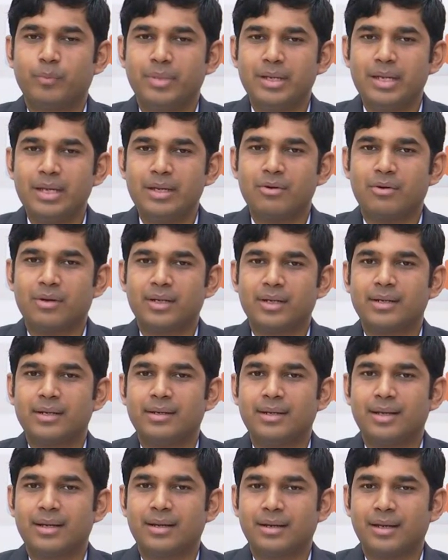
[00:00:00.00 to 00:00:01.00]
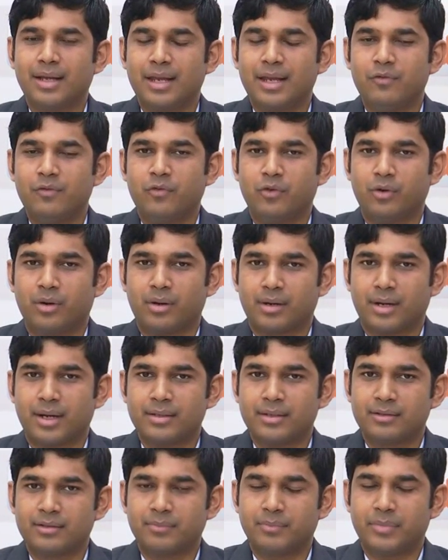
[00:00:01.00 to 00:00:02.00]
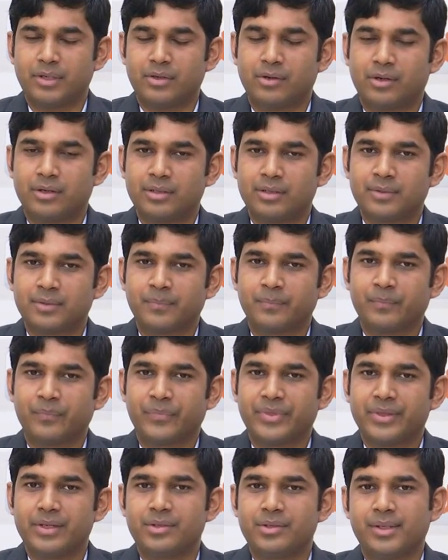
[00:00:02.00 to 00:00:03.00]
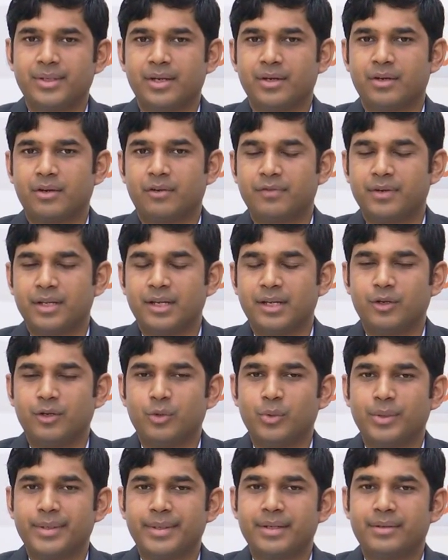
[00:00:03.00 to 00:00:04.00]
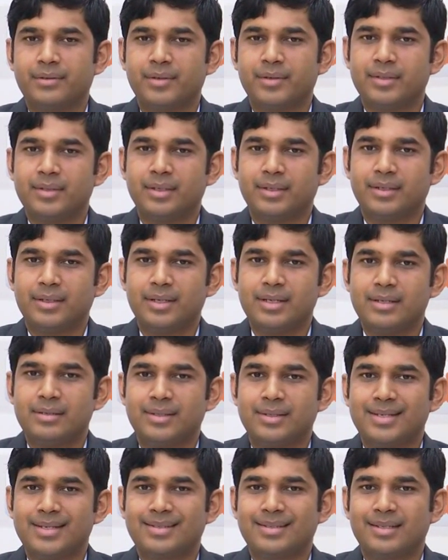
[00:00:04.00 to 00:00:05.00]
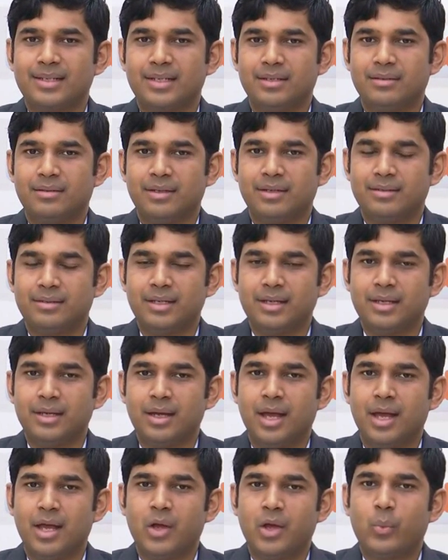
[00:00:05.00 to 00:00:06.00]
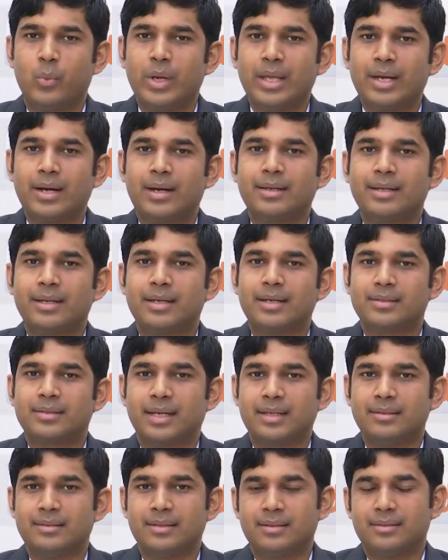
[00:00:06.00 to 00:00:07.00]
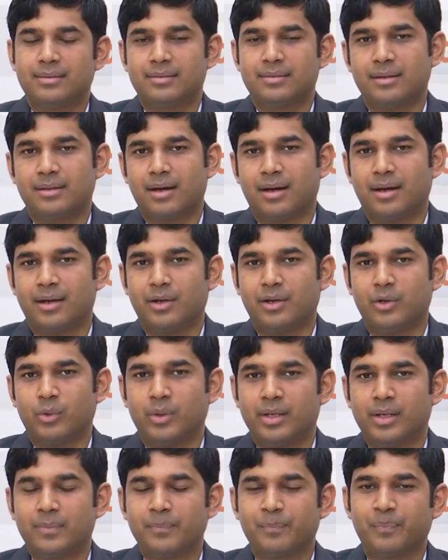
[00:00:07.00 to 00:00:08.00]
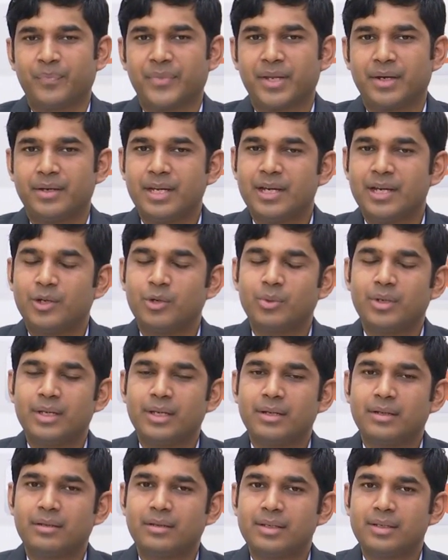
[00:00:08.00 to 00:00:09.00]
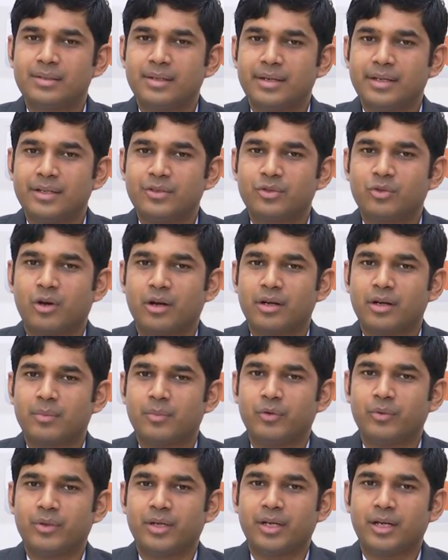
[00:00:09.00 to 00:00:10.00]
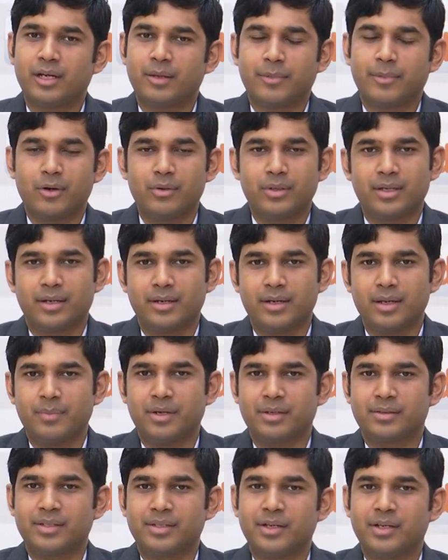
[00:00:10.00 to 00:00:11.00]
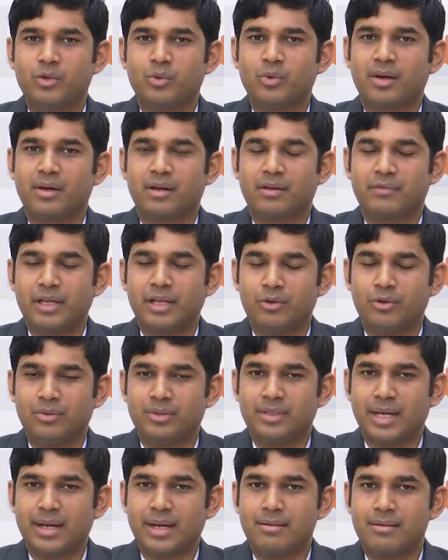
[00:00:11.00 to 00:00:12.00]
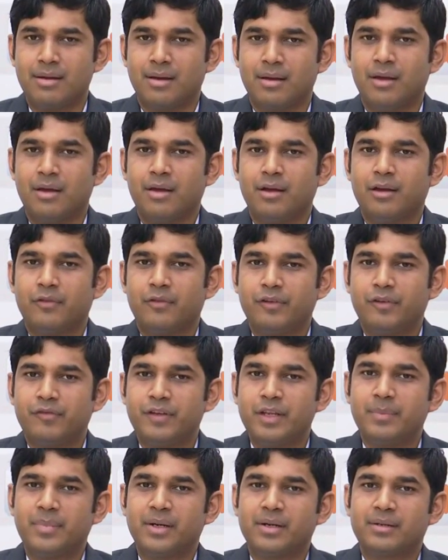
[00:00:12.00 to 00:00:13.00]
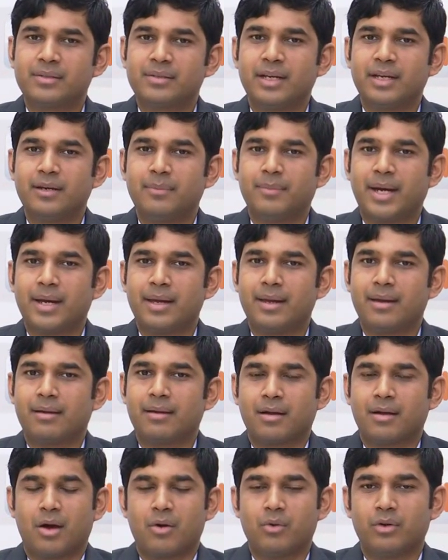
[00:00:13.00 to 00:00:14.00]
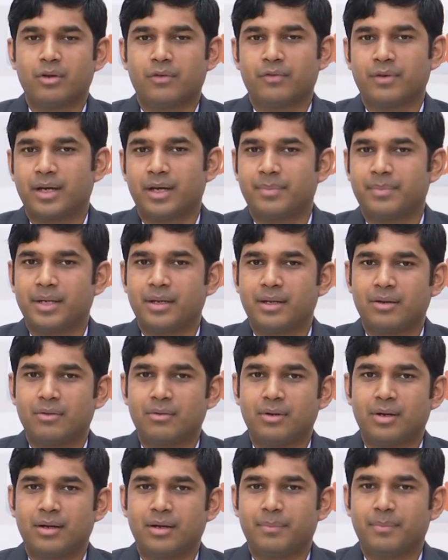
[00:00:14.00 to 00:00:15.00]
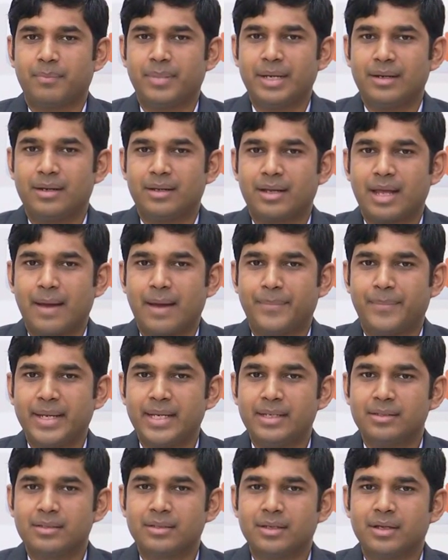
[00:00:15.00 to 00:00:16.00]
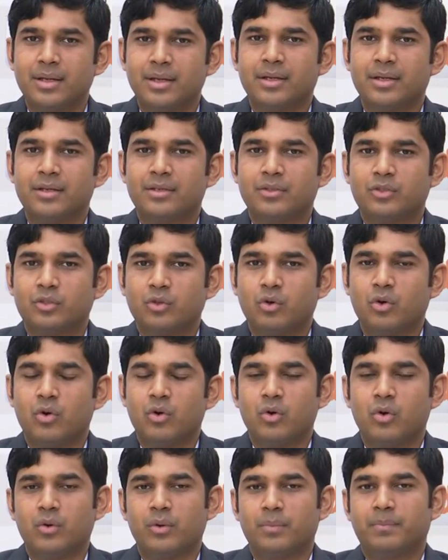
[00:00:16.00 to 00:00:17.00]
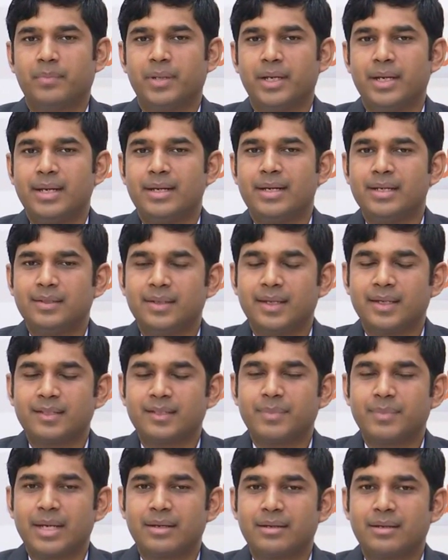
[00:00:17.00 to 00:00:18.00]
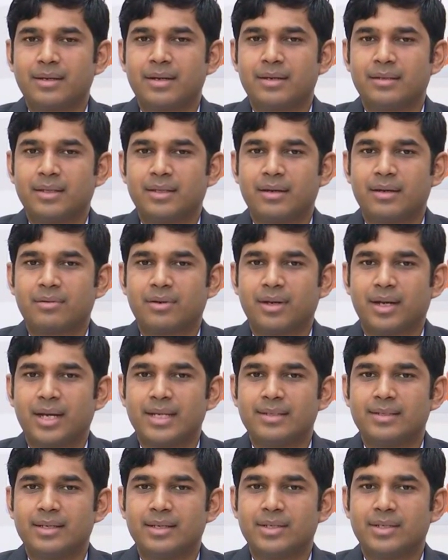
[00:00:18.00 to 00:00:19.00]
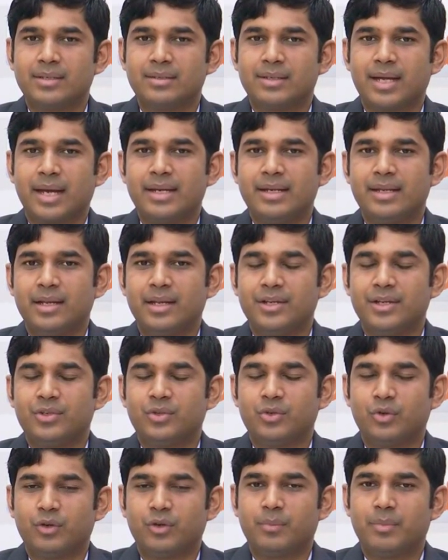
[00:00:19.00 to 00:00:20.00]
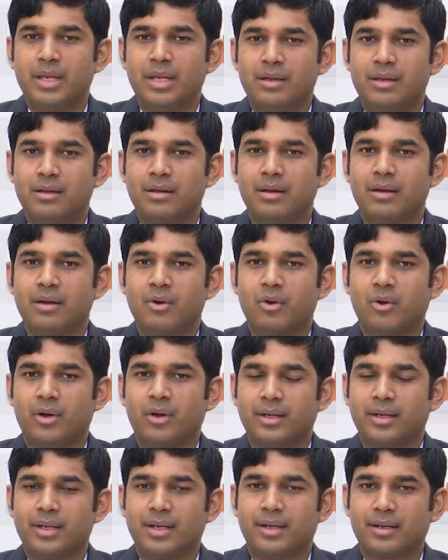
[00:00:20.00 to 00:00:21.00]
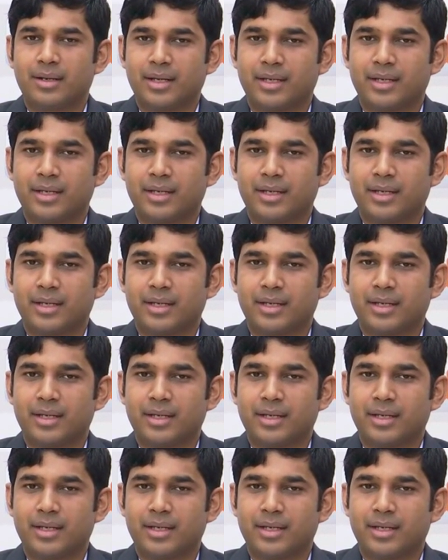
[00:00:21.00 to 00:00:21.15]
to be on a decline for us because the share of tier 2, tier 3 cities is increasing, where our ticket sizes are lower. Tier 2, tier 3 cities contributed about 30% to our revenues and 50% by count of our particular paid campaigns. So it is expected that realizations ideally should be on a